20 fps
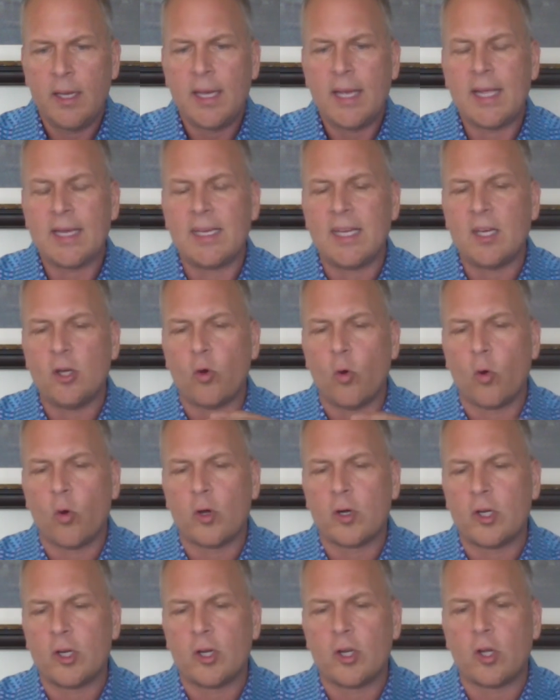and in
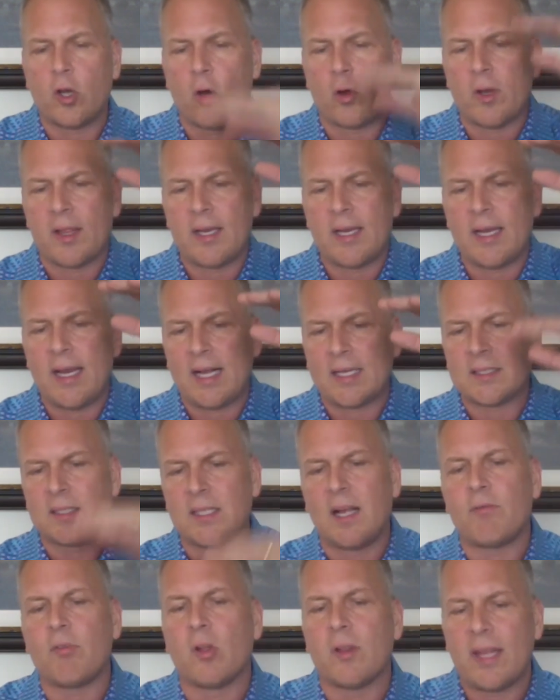order to go to the next
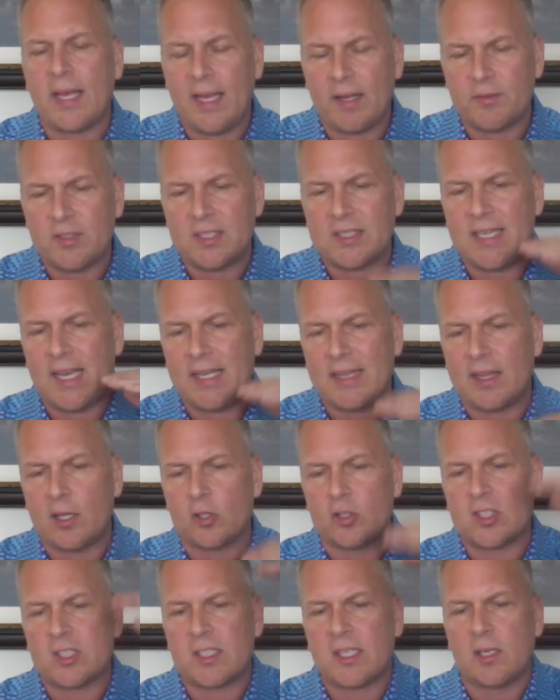level, they have to take their
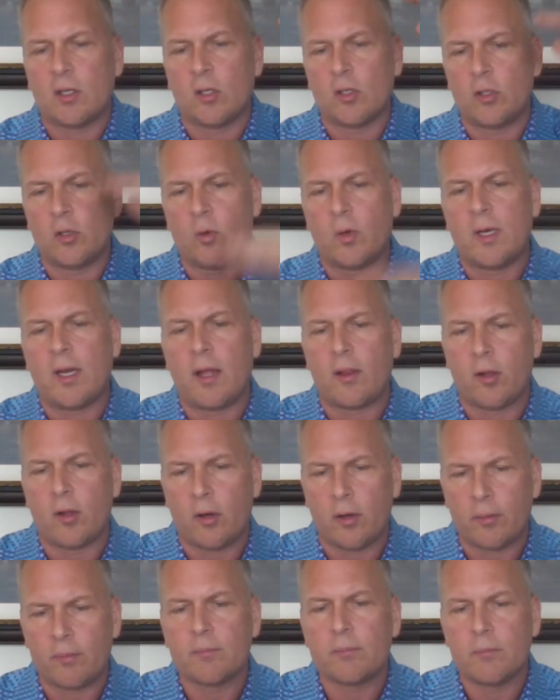skill to
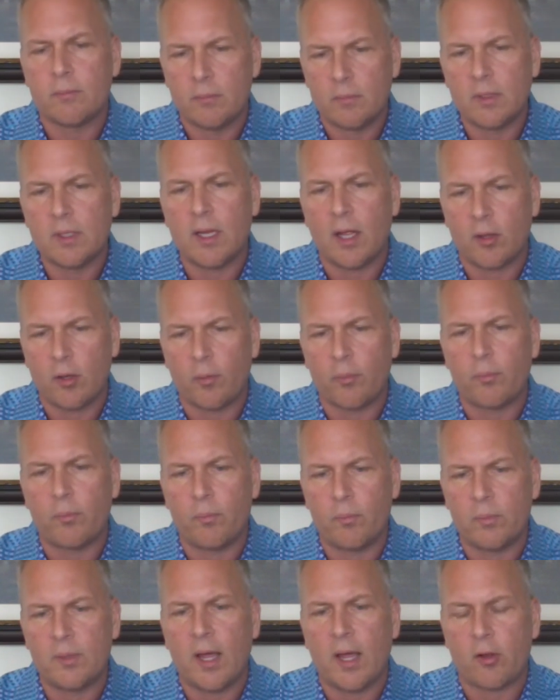another another
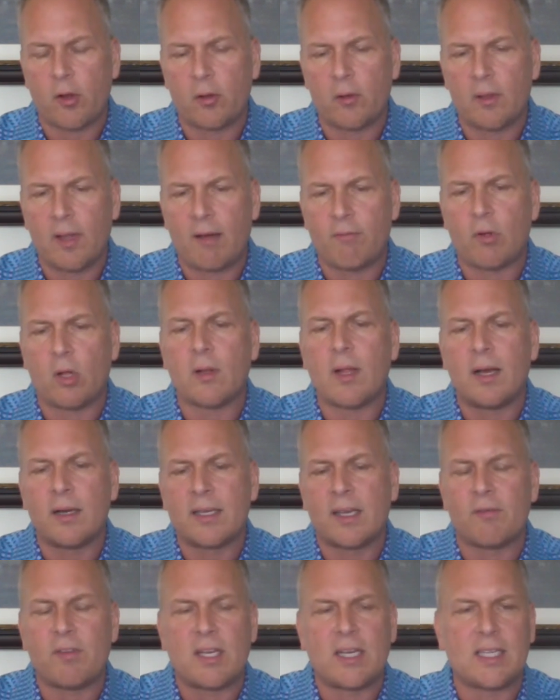another level. I'll
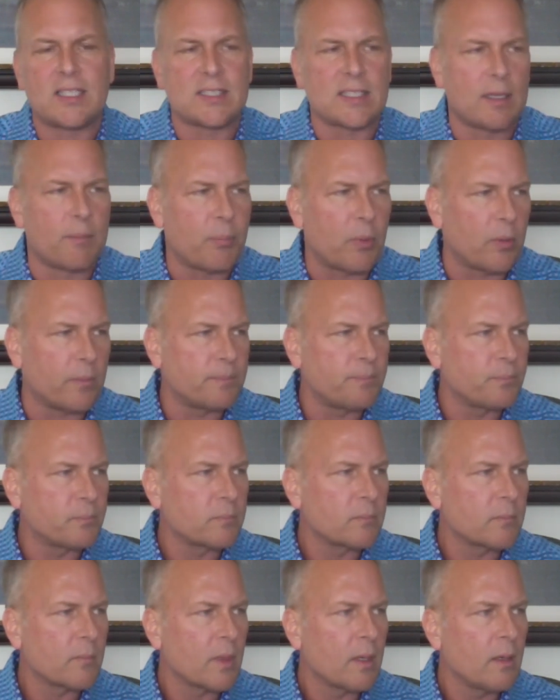give you an example.
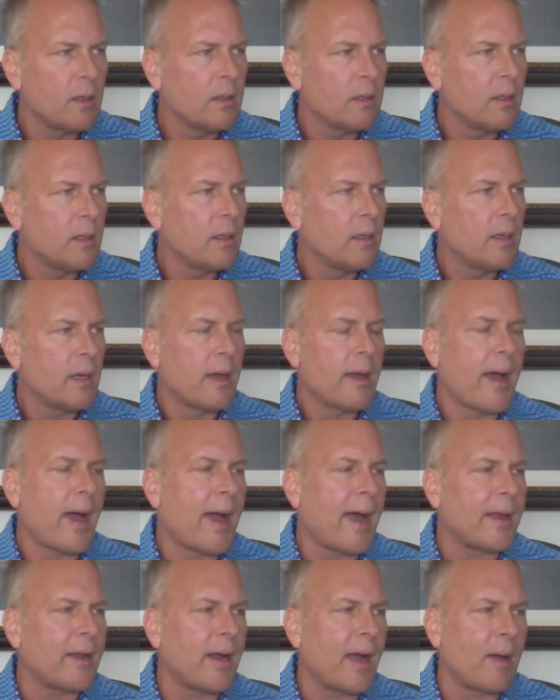
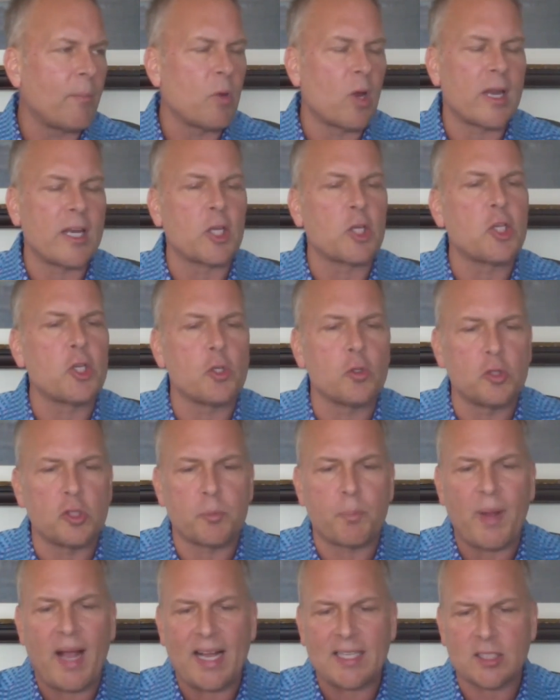I, I'm not a
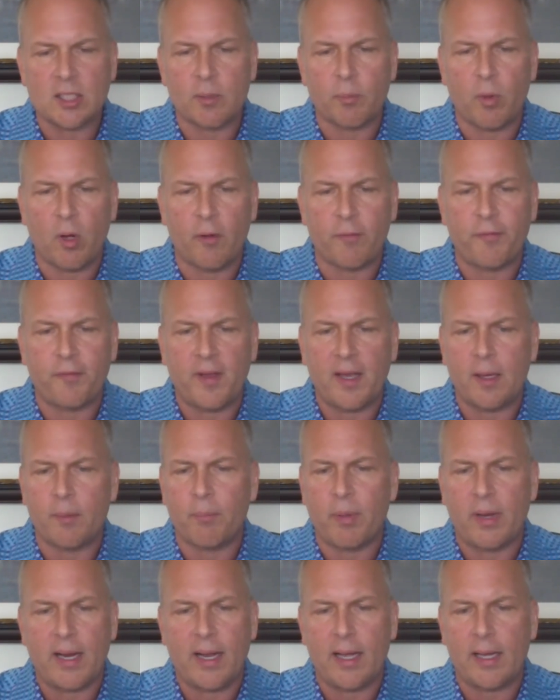huge basketball fan,
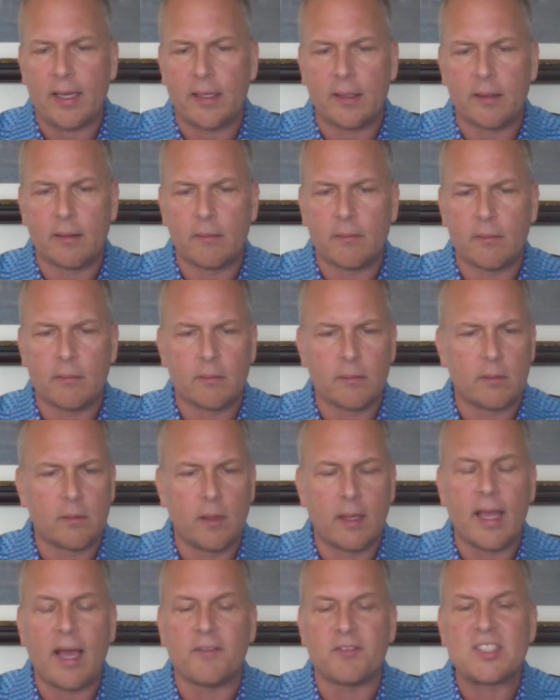but I
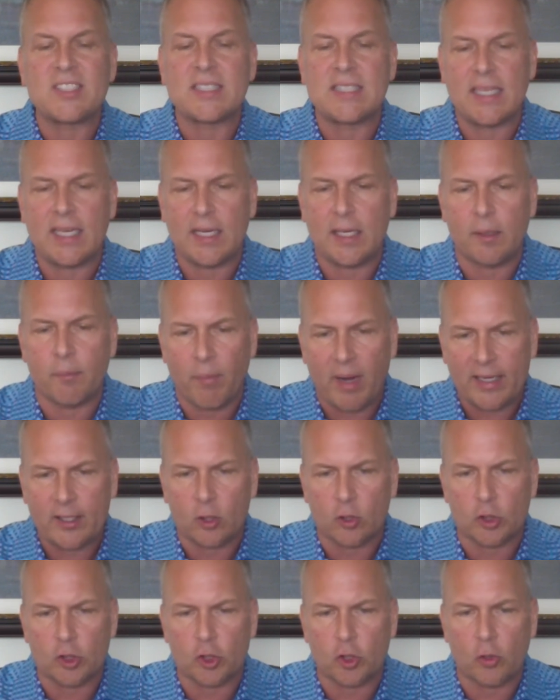have seen
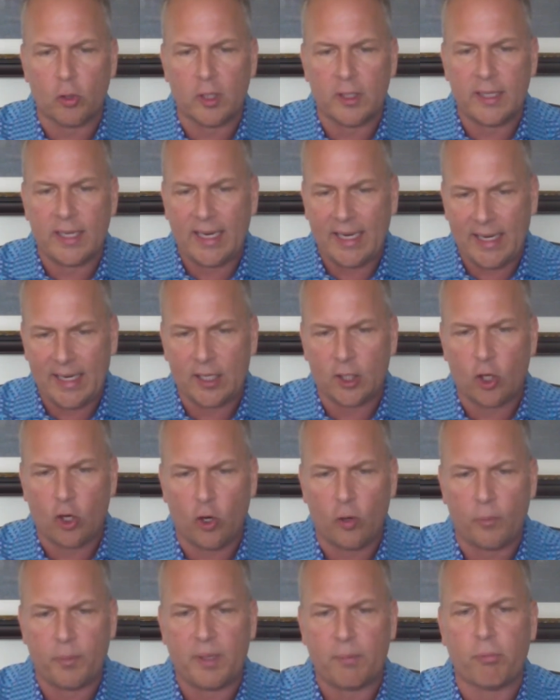Michael Jordan and
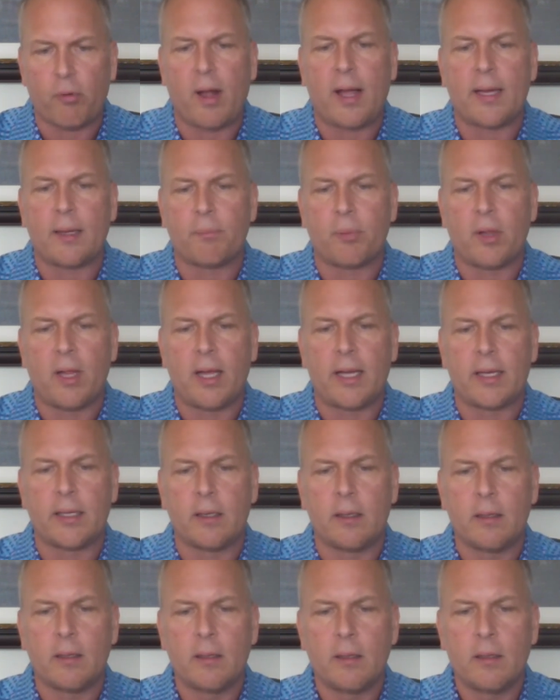Kobe Bryant play.
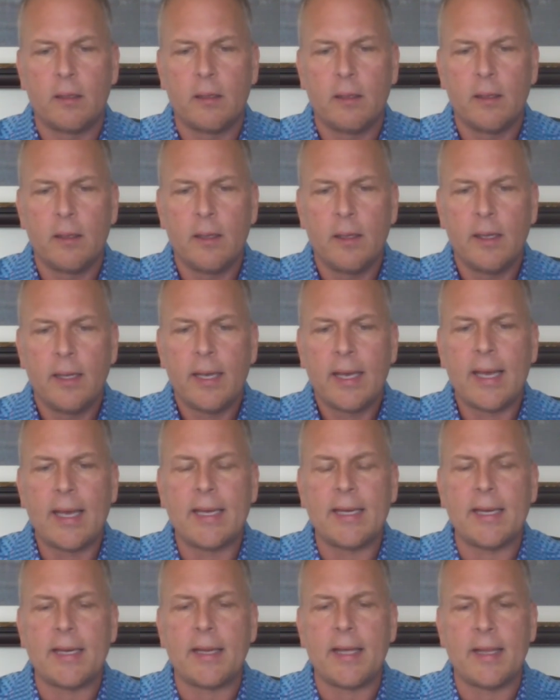
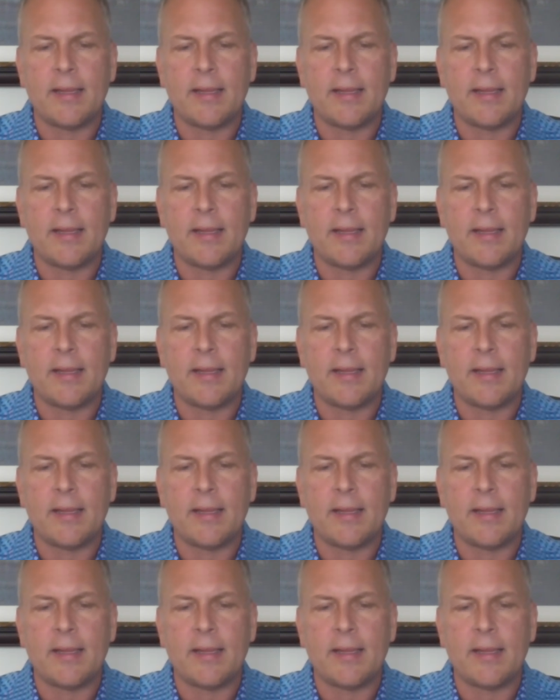And, it,